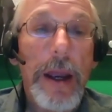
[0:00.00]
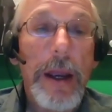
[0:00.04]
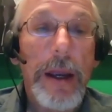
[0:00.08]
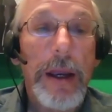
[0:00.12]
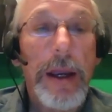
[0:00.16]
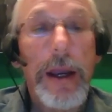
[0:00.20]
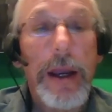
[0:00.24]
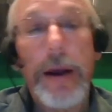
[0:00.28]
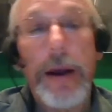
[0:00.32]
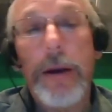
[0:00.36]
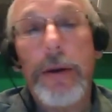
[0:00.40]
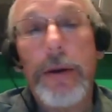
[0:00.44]

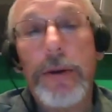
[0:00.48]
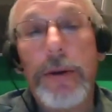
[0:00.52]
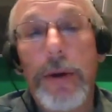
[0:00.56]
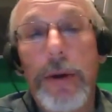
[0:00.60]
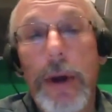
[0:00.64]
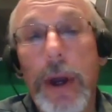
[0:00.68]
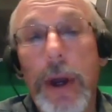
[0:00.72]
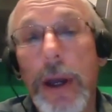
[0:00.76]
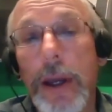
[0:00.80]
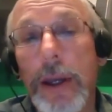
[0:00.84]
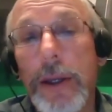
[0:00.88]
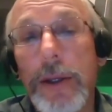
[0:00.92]

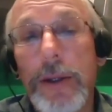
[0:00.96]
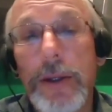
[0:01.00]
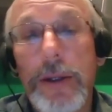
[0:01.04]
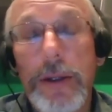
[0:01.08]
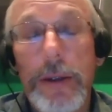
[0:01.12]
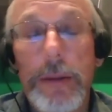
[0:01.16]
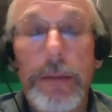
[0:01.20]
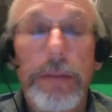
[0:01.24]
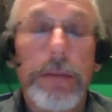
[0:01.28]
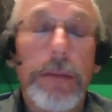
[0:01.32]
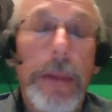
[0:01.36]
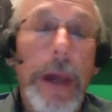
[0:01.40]

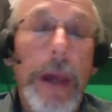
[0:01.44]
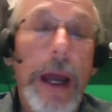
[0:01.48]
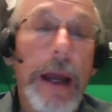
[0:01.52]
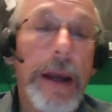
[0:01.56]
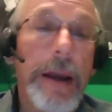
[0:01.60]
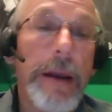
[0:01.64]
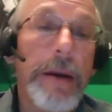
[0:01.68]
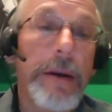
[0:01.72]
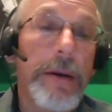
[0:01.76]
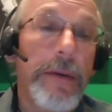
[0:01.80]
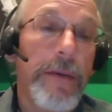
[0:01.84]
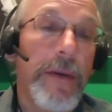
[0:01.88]
characterize an
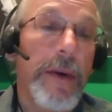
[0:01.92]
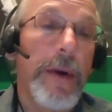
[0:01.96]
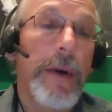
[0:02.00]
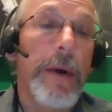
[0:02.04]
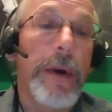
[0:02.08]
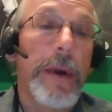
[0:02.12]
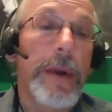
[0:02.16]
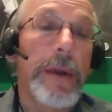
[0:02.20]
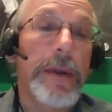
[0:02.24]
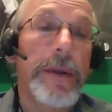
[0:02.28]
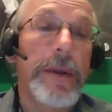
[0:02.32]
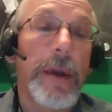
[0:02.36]

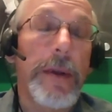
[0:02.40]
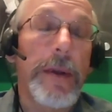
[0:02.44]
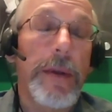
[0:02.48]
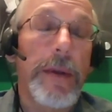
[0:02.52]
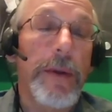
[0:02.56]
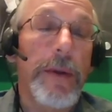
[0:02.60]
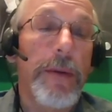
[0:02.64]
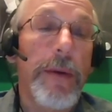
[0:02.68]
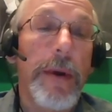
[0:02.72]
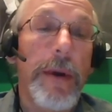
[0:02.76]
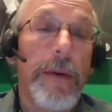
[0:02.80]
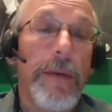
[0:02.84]
interference on
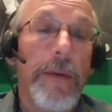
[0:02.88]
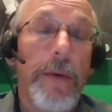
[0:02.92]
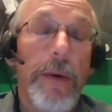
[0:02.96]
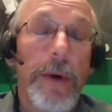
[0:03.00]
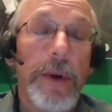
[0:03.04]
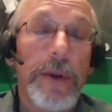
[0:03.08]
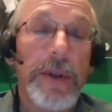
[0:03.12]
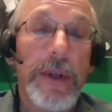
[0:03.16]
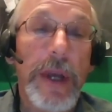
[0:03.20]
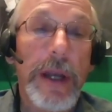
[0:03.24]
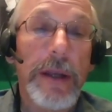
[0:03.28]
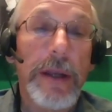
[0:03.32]
3 or
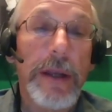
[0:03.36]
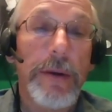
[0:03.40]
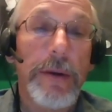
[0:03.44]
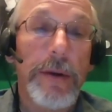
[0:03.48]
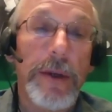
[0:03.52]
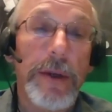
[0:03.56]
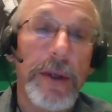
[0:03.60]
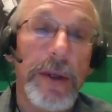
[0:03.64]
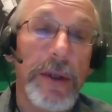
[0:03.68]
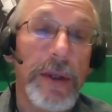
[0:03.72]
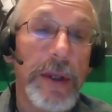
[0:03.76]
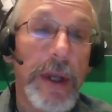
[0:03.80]
4
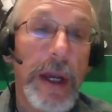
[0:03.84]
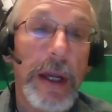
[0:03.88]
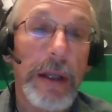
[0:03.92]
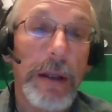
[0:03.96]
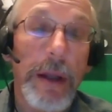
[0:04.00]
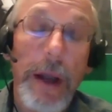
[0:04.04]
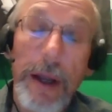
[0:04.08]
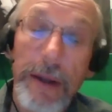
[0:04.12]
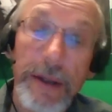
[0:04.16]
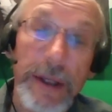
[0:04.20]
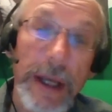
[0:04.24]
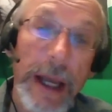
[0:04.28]
sectors in, say,
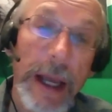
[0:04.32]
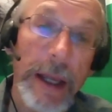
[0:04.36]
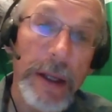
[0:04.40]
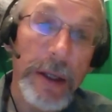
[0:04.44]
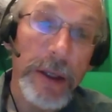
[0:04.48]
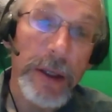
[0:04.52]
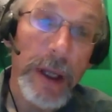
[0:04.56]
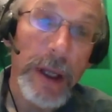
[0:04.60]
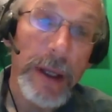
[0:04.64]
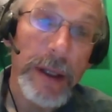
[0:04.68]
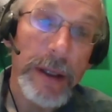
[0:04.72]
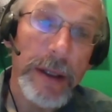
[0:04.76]
Los
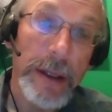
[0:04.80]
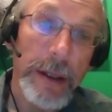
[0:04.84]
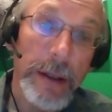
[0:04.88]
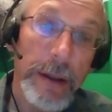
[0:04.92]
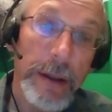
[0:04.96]
Angeles,